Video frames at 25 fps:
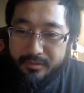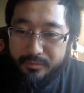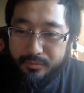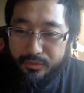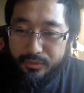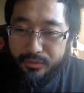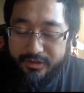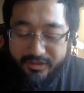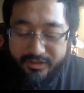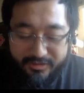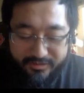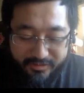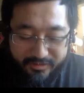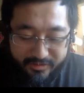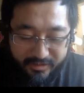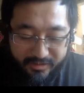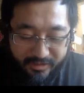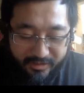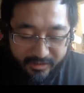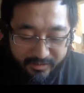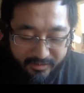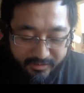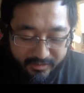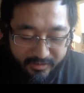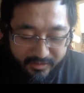within the
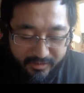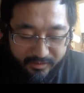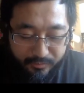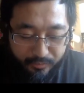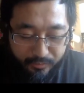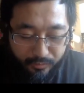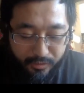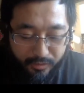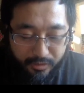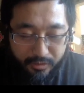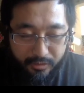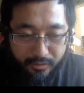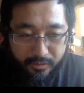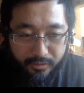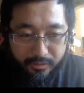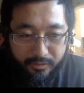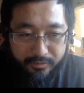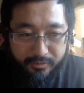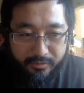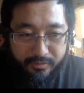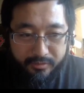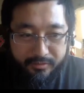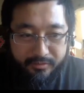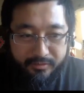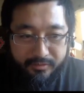Kingian
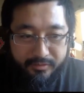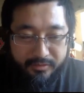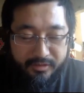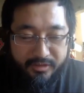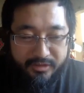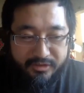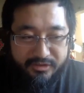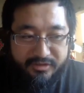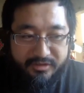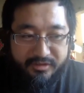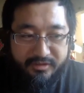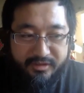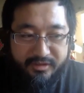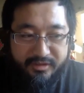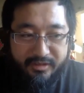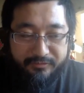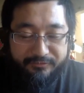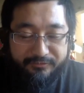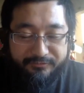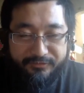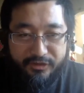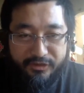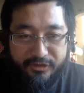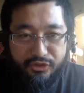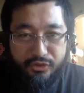world, there's the
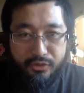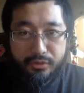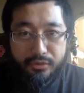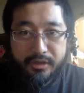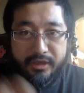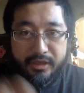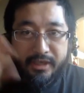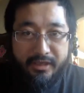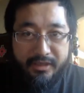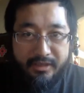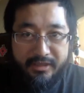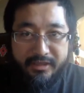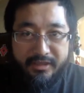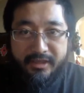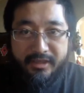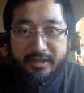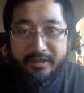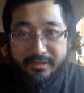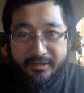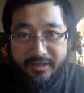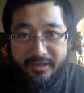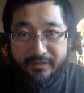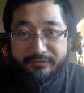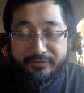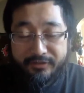official
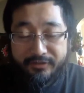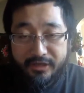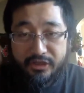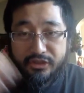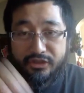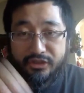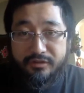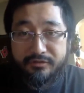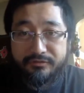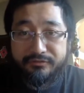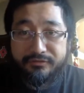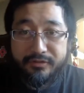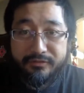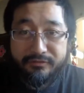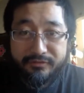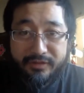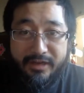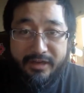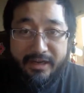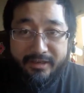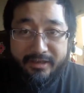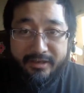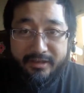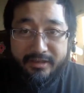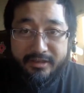Kingian definition for
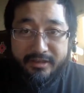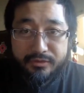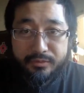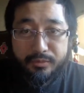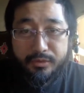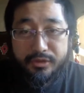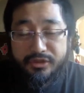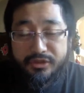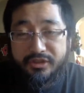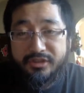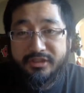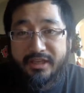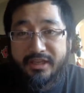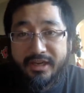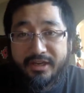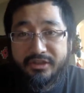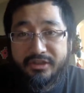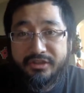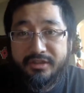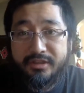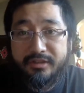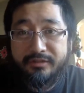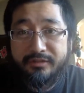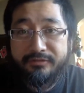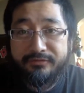violence, which is
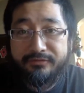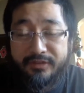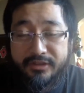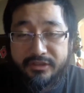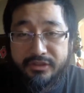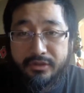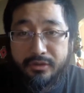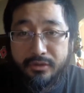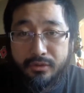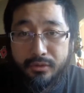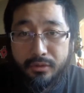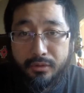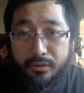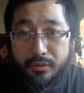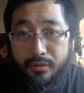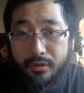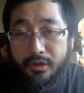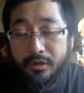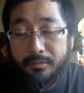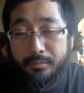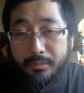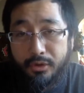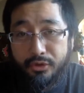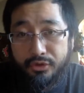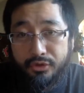actually physical or
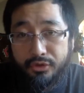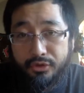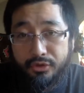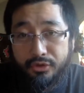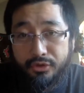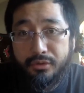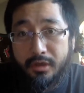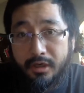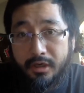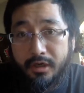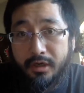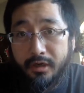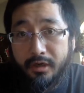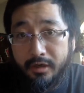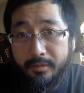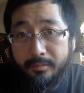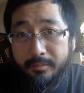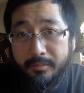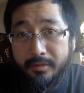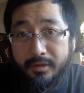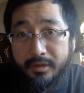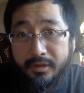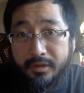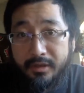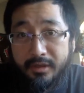emotional harm.
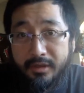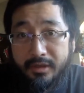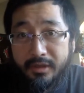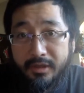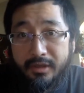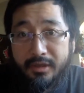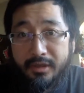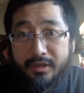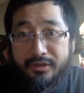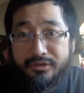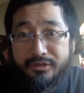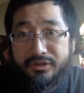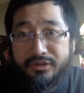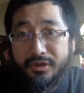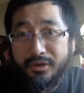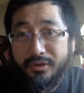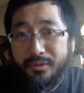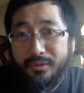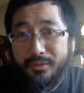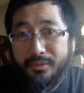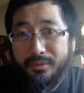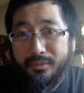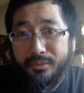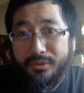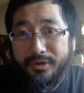
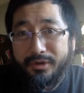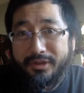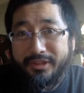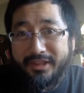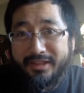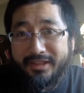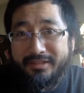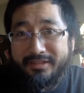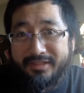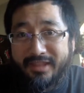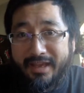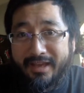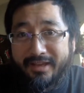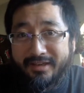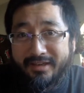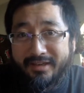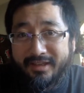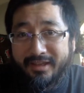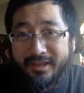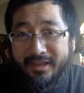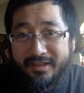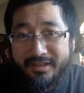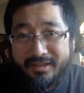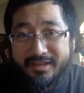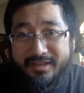So within
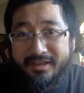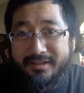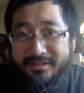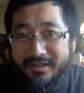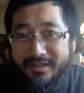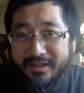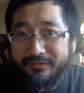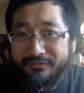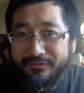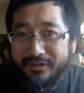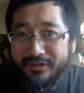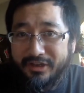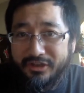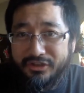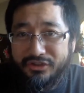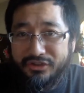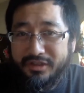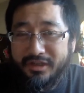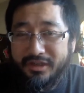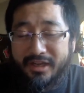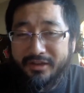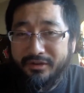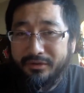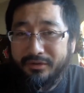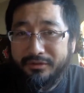that Kingian
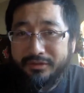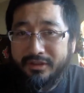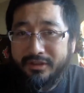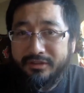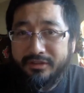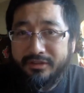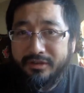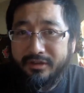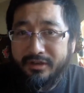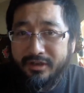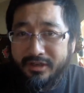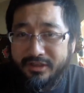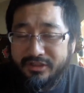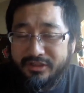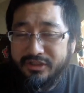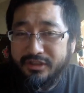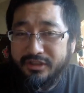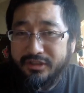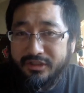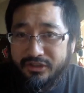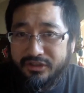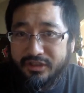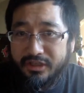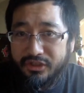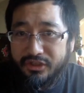definition, I don't think there is a
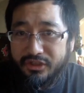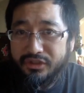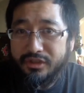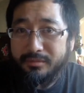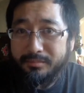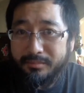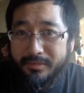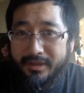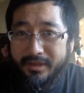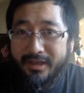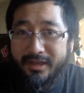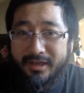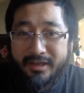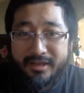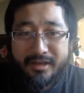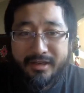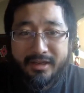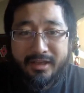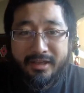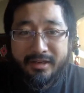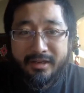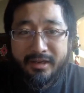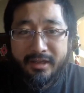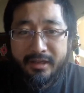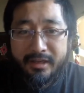distinction made.
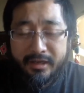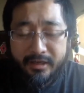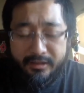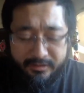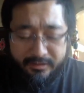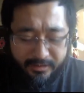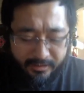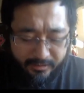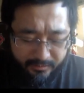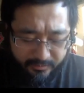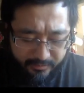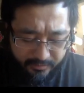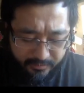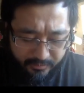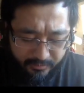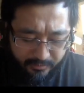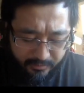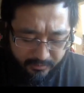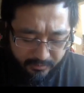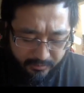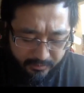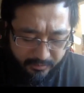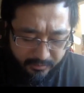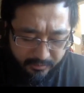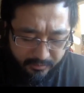And I tend
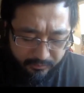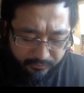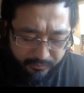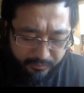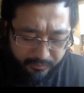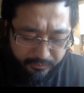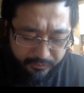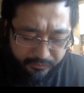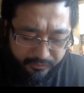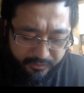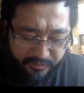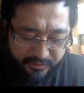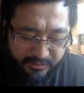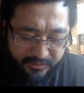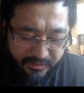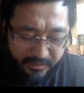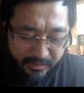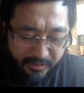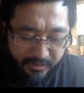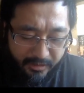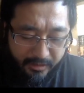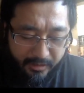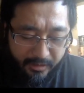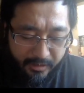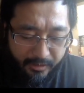to kind of agree with Chris.
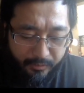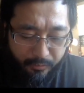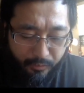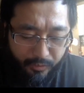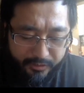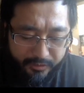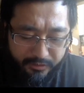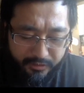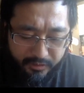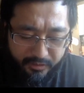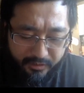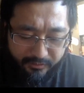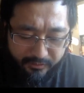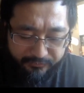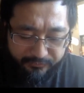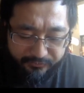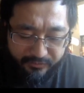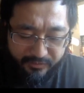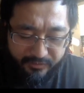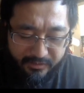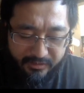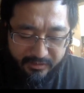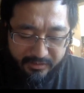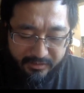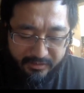I wonder if
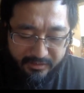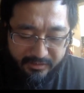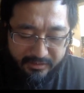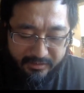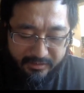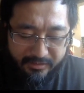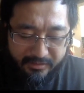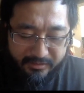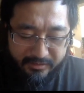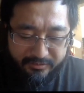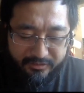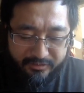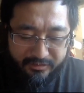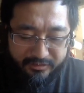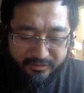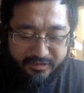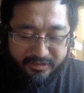the